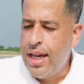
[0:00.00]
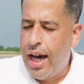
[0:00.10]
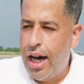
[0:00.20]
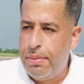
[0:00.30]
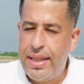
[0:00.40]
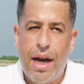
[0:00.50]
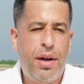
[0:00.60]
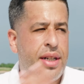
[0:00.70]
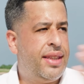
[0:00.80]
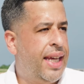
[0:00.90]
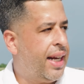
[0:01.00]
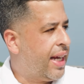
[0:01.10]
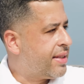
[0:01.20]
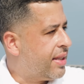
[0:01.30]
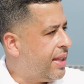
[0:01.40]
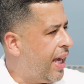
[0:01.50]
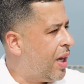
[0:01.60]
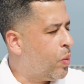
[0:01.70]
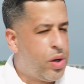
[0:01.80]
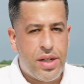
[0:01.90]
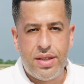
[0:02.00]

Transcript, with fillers: Um, now on a day like today where